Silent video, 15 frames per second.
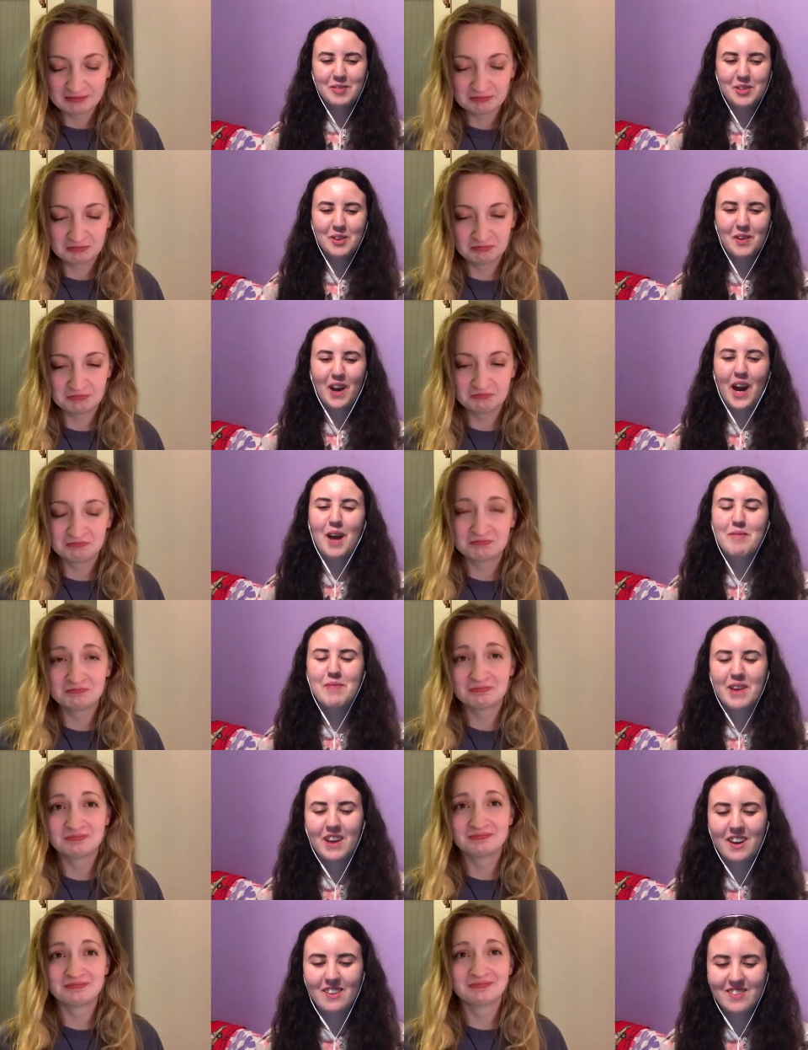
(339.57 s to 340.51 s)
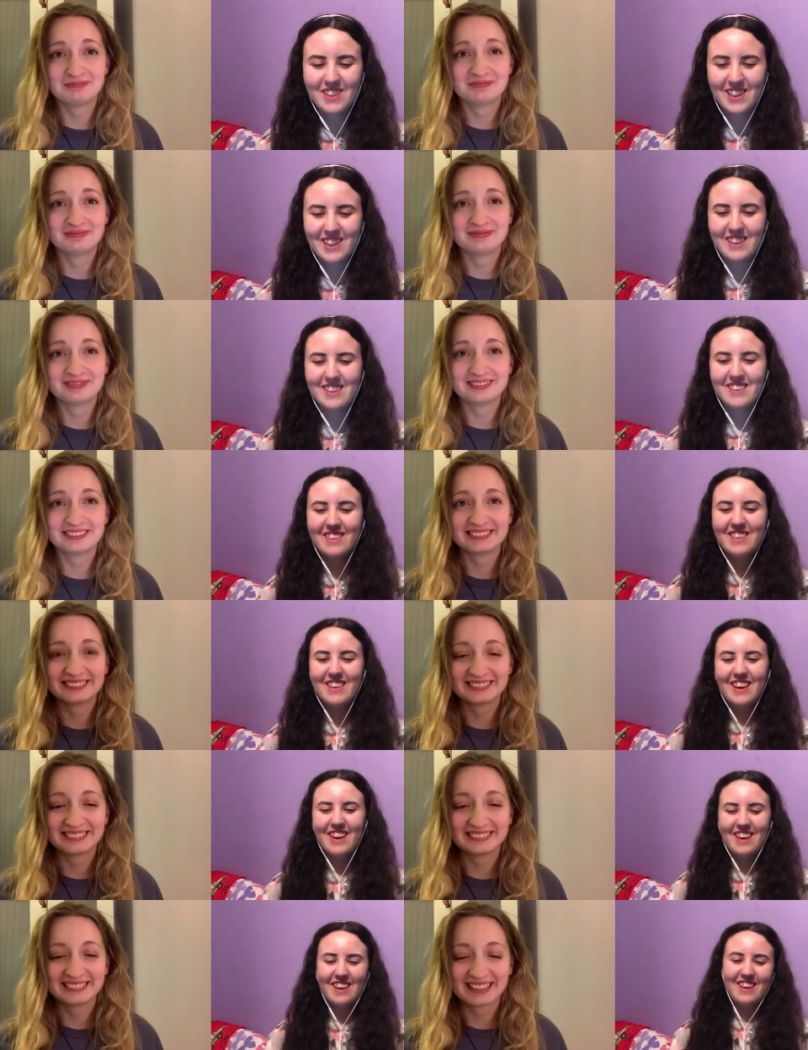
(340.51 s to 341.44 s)
Speaker 1: him so happy after he
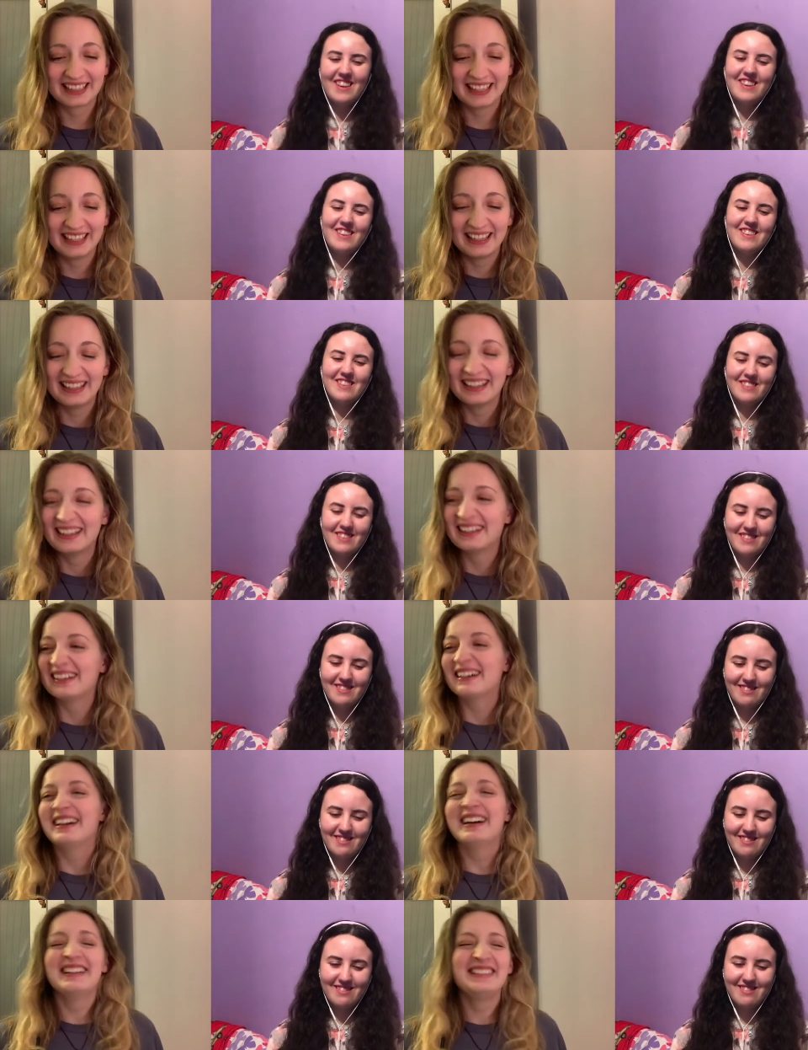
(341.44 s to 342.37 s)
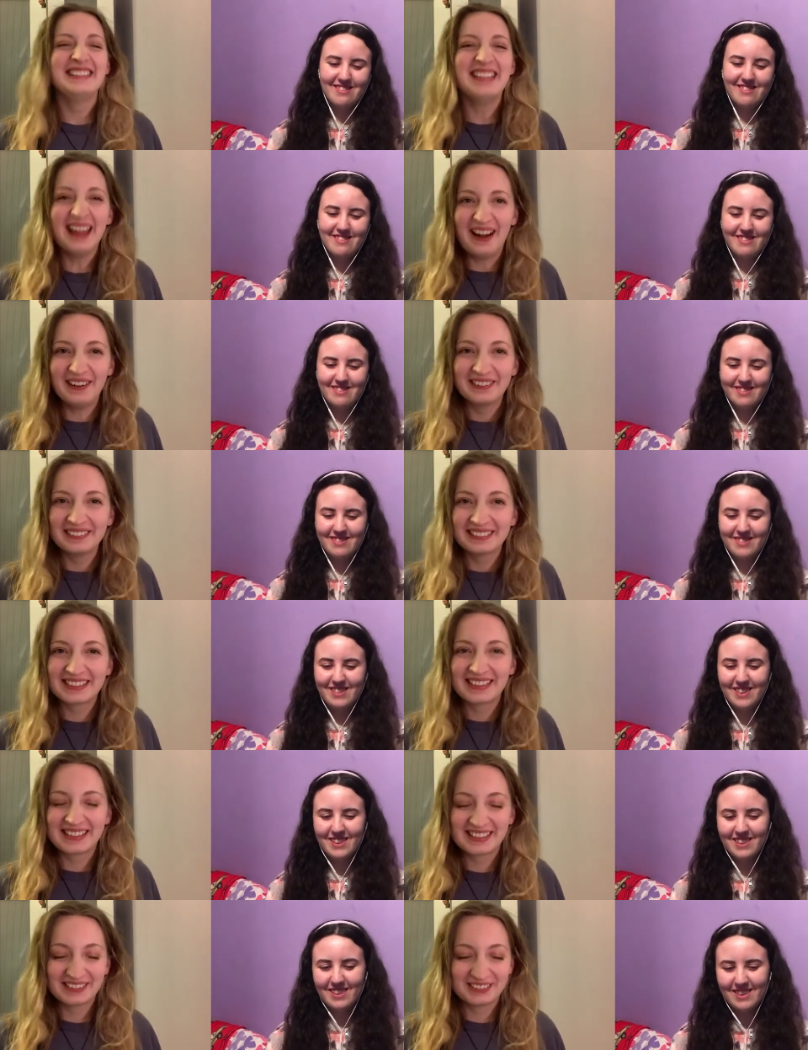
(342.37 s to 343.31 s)
dead?
Speaker 2: I know, this
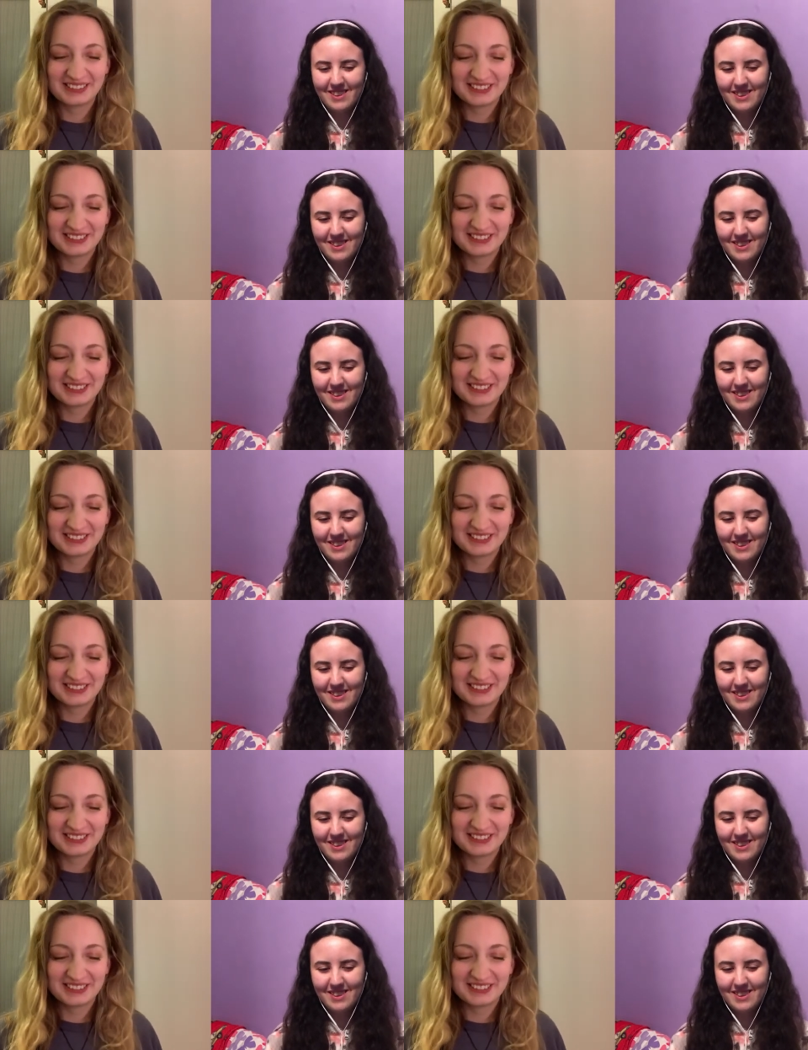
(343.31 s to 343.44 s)
is so